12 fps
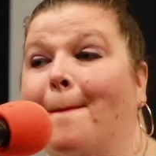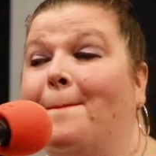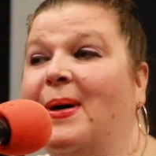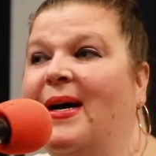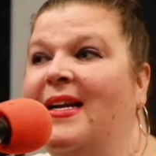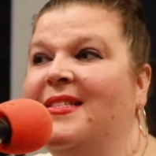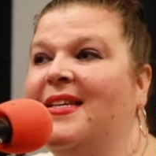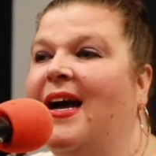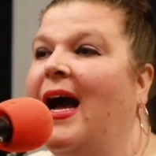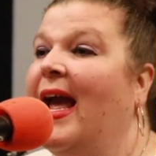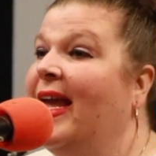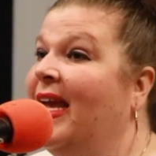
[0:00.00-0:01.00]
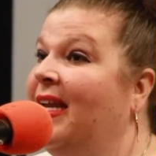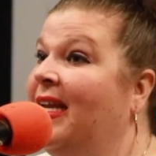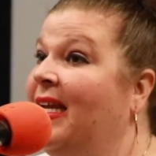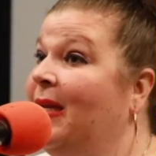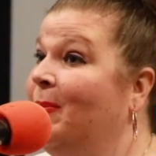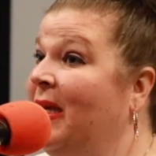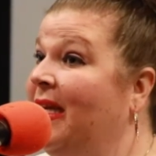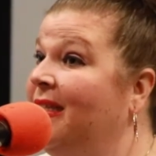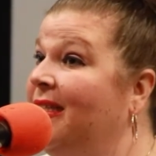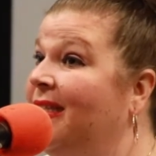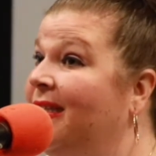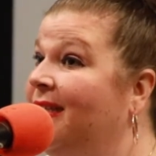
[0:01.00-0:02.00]
But I can eat
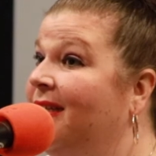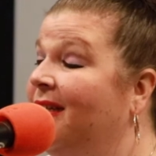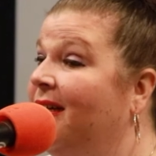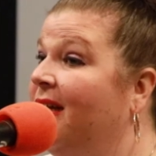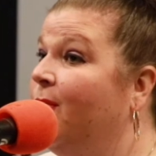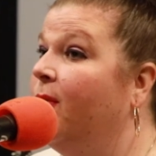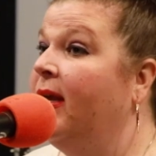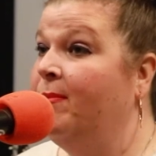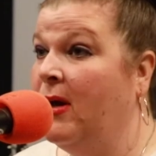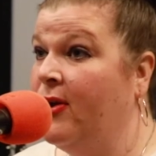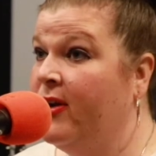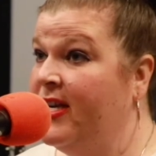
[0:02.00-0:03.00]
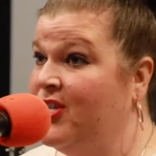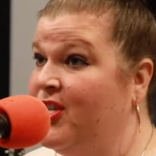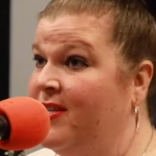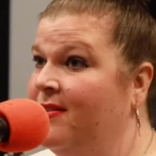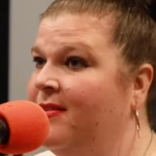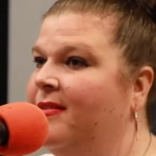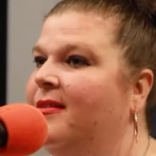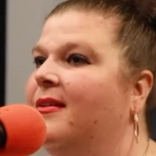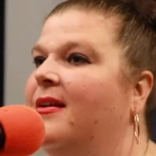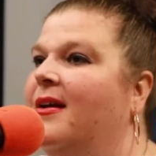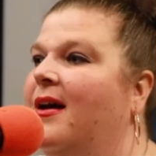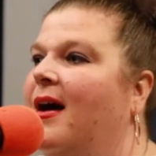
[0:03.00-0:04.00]
meat in moderation.
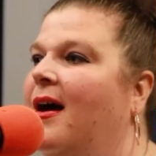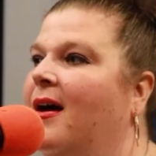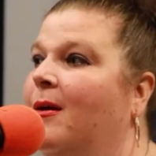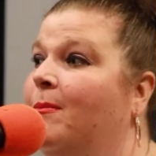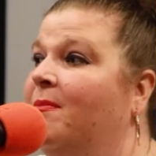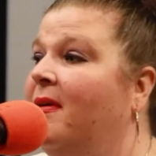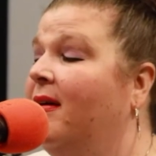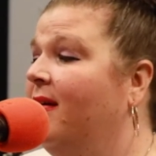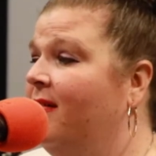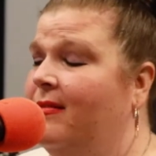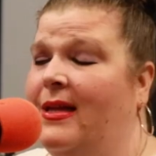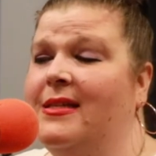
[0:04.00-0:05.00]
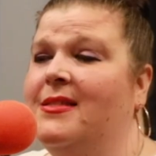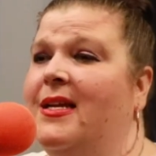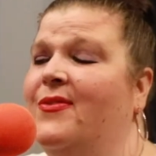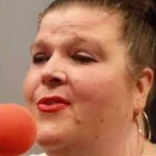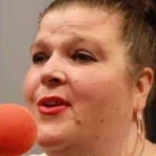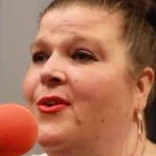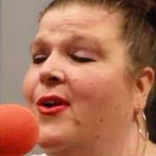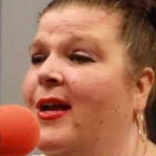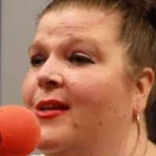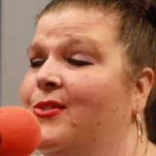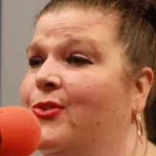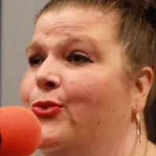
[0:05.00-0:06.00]
Last night for dinner, I
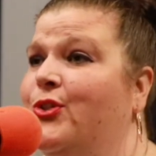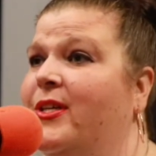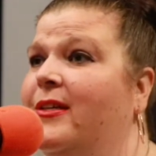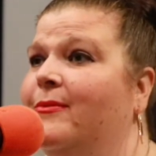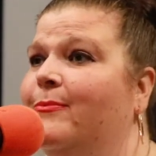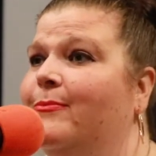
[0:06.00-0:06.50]
had sushi.